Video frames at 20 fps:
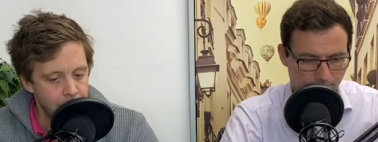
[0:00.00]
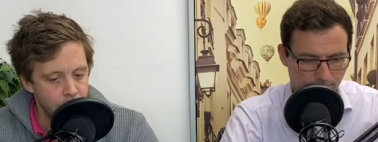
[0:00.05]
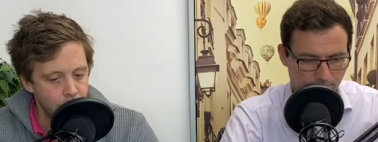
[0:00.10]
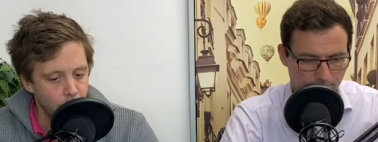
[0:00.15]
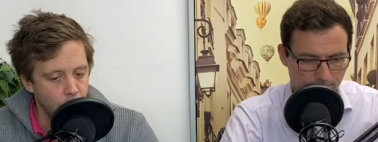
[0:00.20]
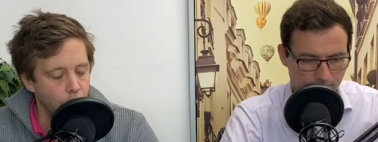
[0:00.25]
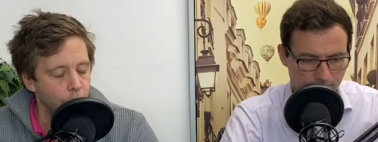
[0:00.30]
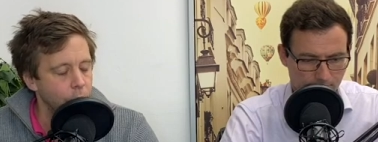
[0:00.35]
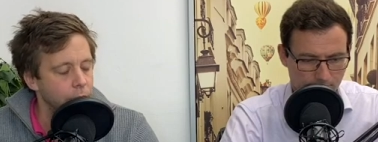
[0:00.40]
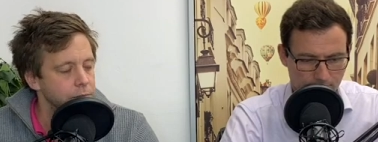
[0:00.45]

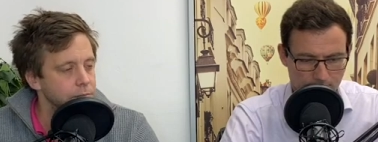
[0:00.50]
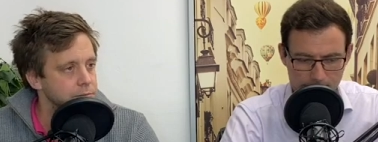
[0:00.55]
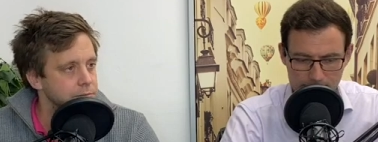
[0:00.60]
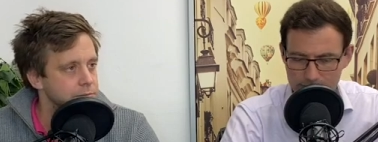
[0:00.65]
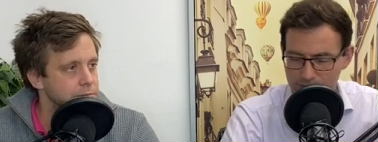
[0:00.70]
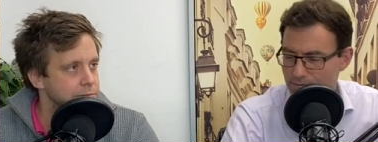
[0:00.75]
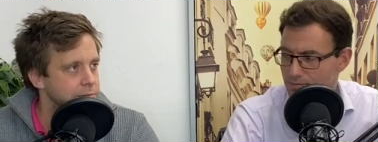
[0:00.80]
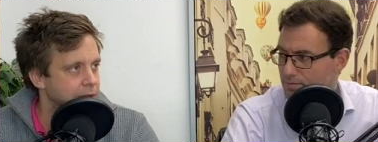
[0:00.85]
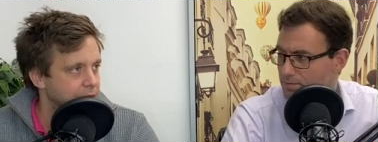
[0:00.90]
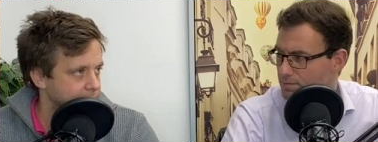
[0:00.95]
Speaker 1: or
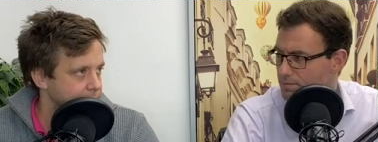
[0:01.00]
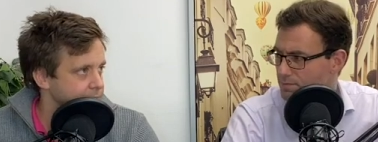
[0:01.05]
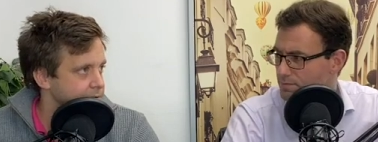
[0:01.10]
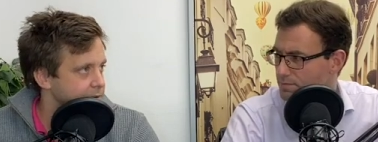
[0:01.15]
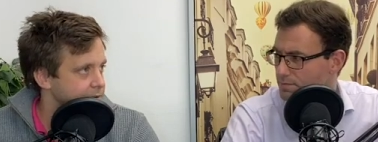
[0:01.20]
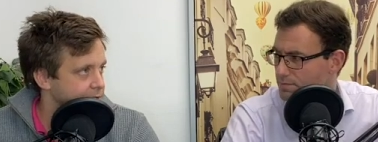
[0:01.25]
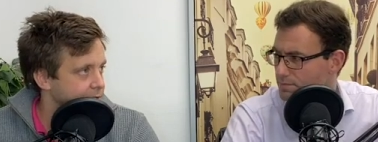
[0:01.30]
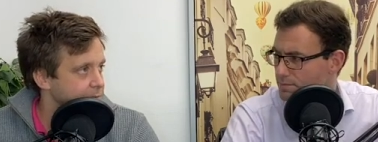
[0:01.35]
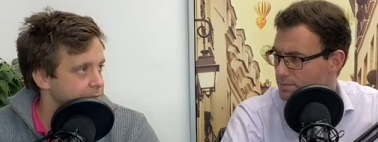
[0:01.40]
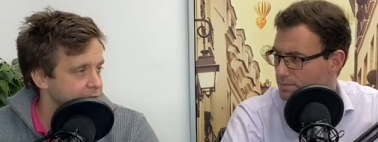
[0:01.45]

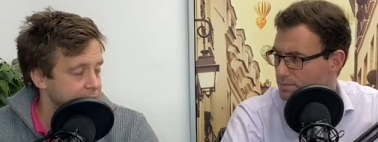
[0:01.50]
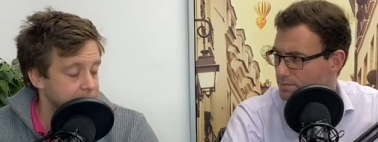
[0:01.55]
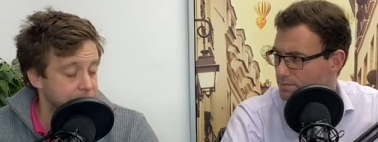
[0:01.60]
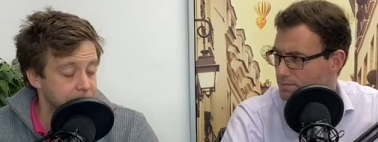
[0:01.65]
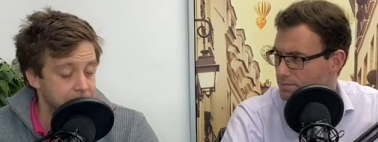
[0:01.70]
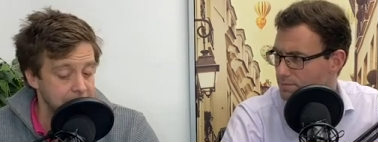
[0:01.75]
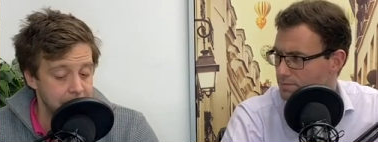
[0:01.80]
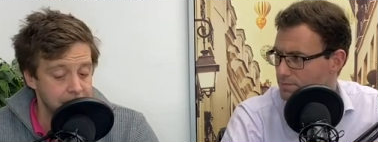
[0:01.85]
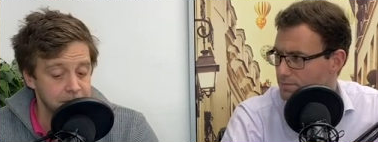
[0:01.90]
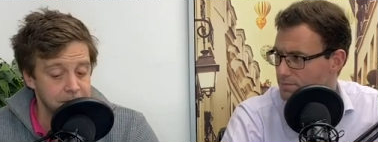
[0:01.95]
yes, same as
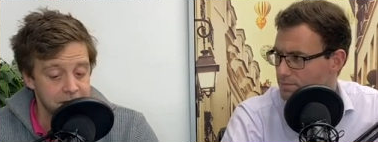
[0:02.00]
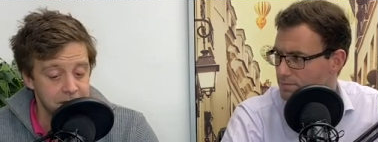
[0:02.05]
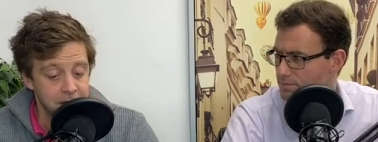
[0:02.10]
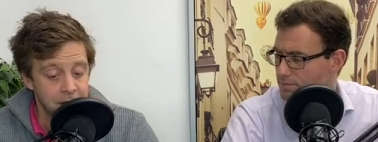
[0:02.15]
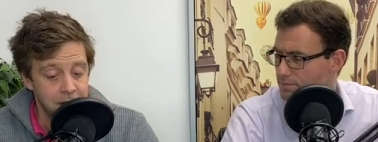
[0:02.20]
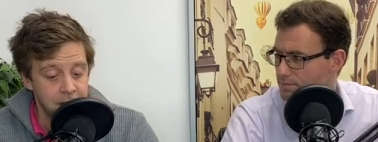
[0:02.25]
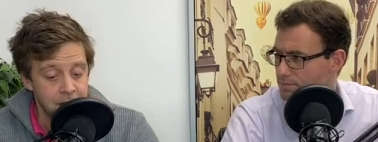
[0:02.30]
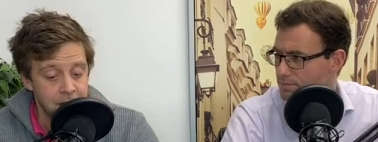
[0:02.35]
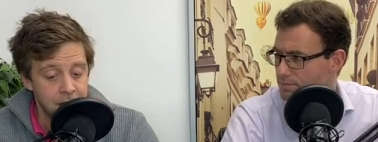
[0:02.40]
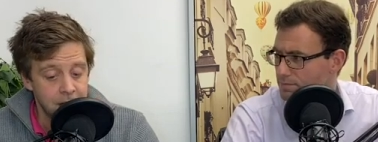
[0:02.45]
Lib Dems.
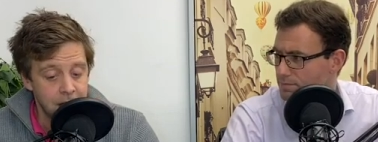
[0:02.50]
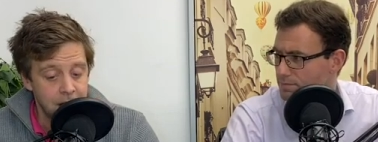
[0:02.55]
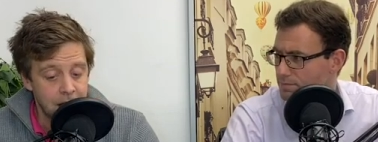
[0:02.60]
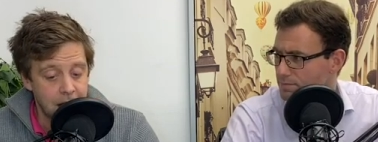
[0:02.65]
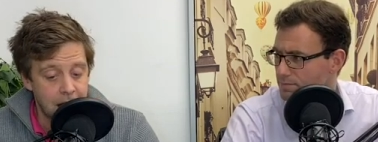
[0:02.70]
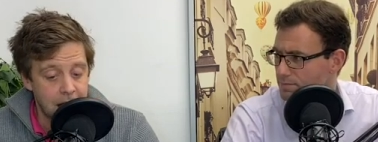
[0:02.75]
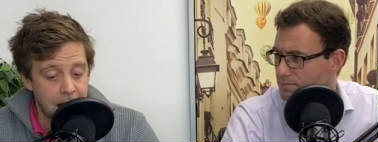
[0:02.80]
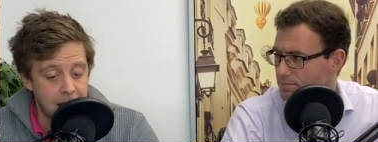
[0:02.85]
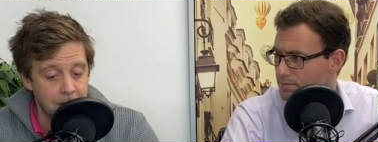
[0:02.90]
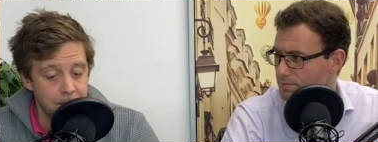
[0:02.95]

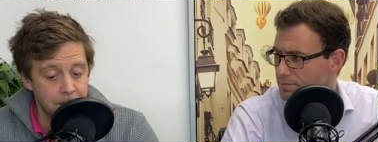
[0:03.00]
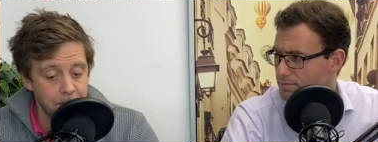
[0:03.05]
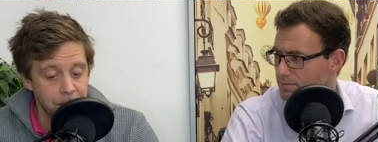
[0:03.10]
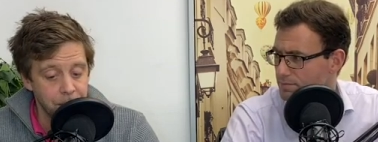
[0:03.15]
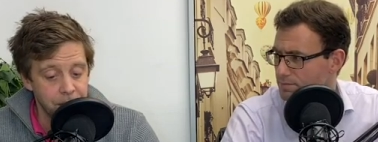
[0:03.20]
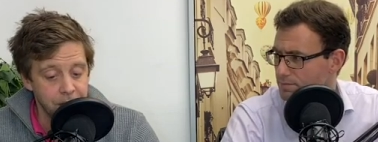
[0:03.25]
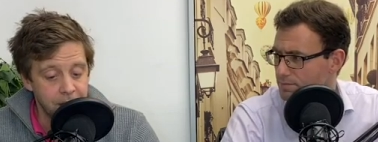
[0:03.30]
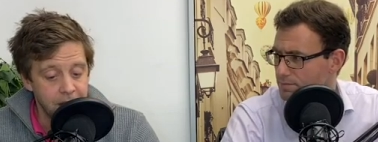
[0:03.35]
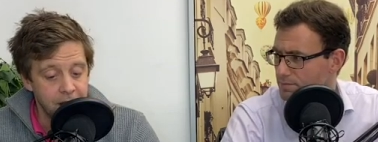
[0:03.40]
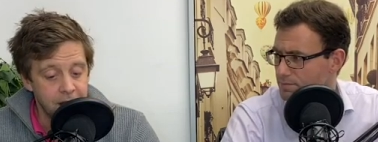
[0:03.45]

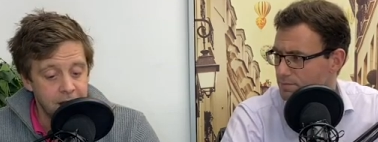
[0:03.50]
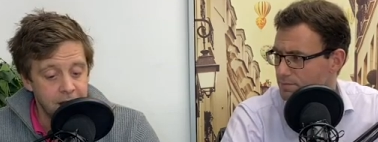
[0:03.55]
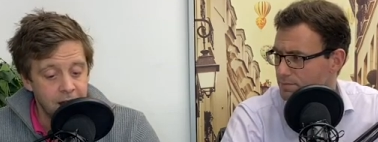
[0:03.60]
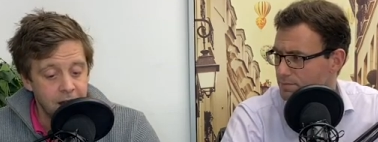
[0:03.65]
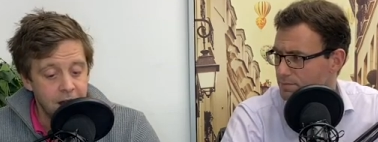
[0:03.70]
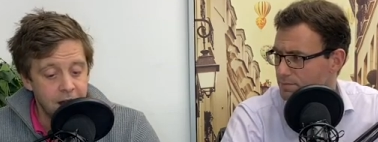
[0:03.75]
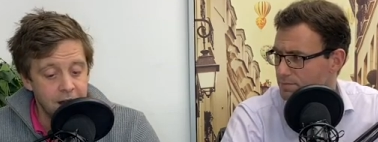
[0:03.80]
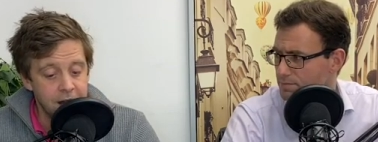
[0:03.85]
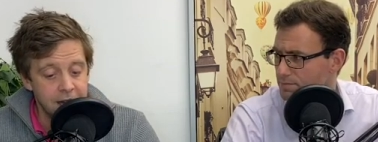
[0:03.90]
Um, and